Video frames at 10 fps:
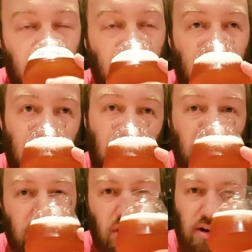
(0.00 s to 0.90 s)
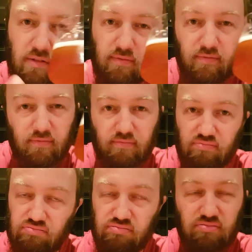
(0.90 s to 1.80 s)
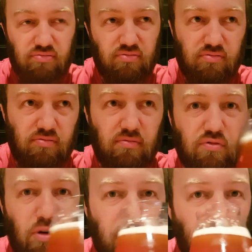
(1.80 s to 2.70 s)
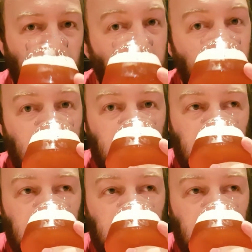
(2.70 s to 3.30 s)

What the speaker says: mango kind of tropical fruits.